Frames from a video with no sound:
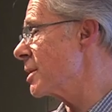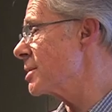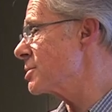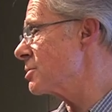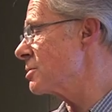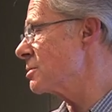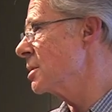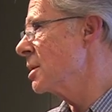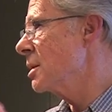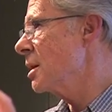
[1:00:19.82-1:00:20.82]
right? So
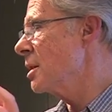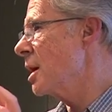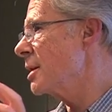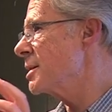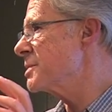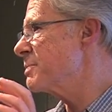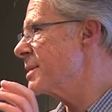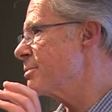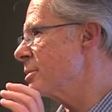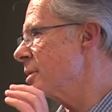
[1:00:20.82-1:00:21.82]
a lot of these
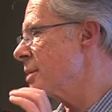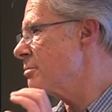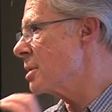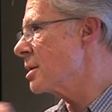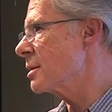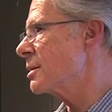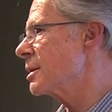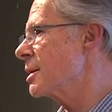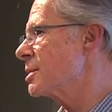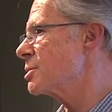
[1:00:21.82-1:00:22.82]
people that market
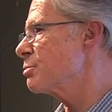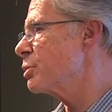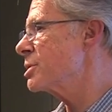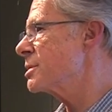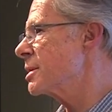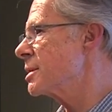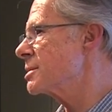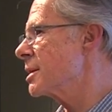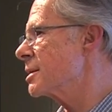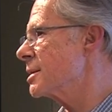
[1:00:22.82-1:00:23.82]
things or push
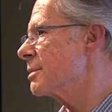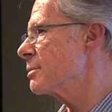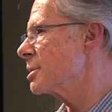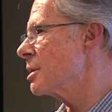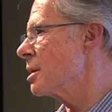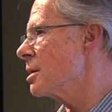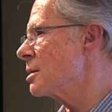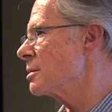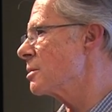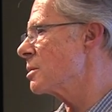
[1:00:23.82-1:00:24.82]
things like
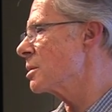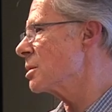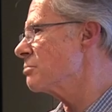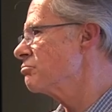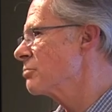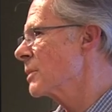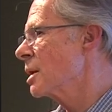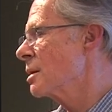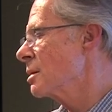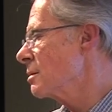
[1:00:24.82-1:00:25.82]
EMDR or
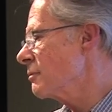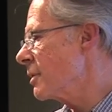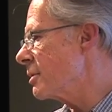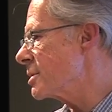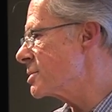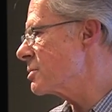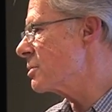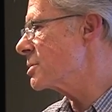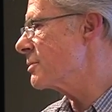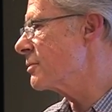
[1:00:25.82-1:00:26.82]
various
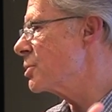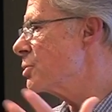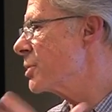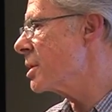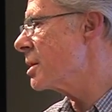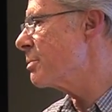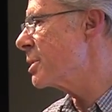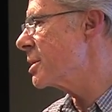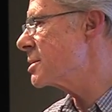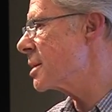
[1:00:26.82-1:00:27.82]
sorts of new
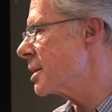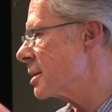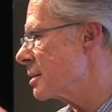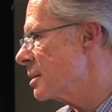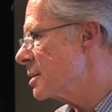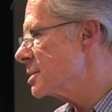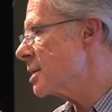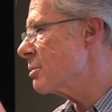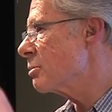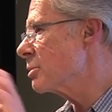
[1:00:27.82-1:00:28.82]
therapies. They
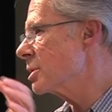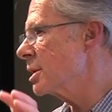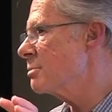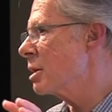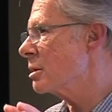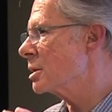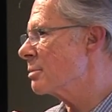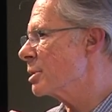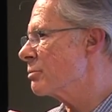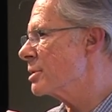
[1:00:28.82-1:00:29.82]
say, well, we did our little
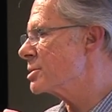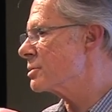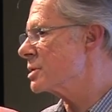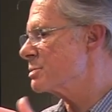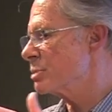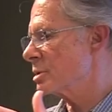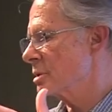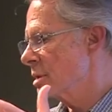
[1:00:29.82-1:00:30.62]
bit of research, but